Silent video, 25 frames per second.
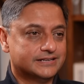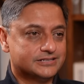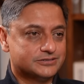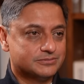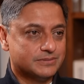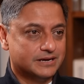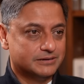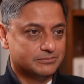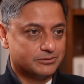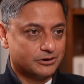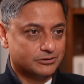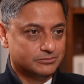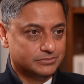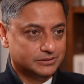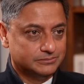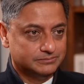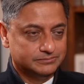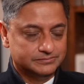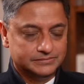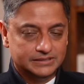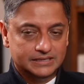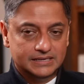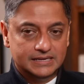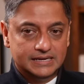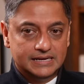That's okay. my problem.
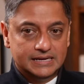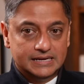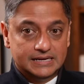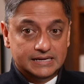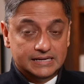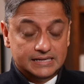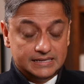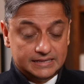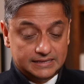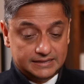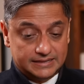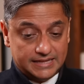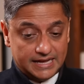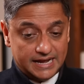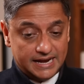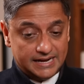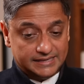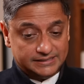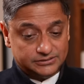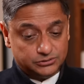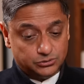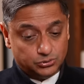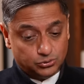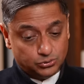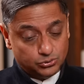
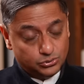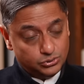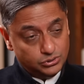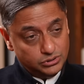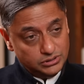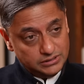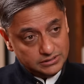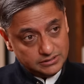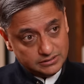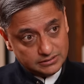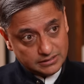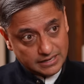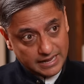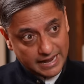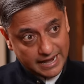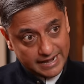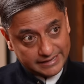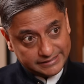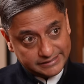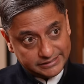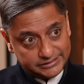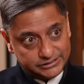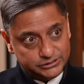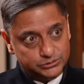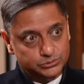That whole
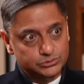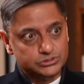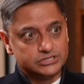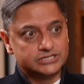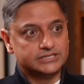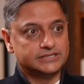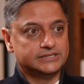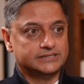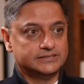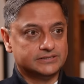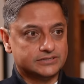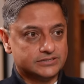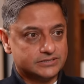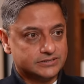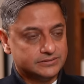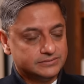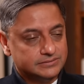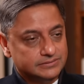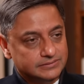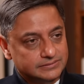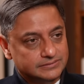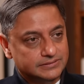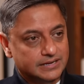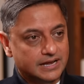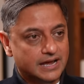attitude changed.
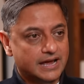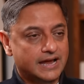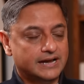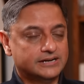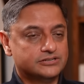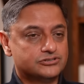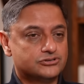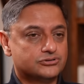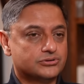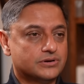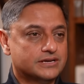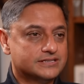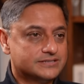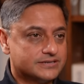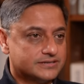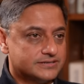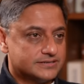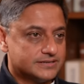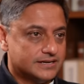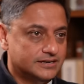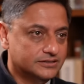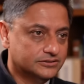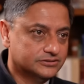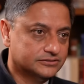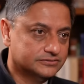And so as a
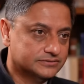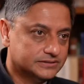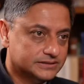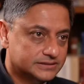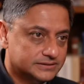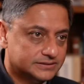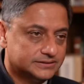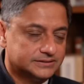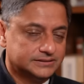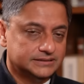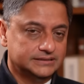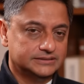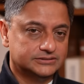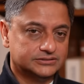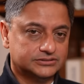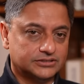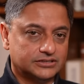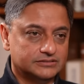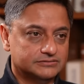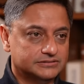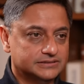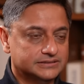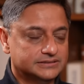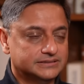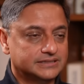result of this, the
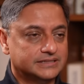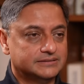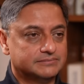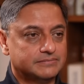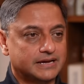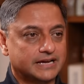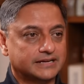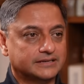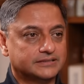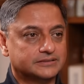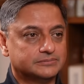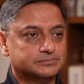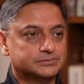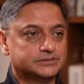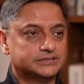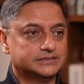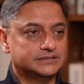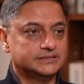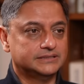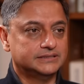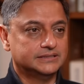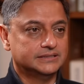insolvency and bankruptcy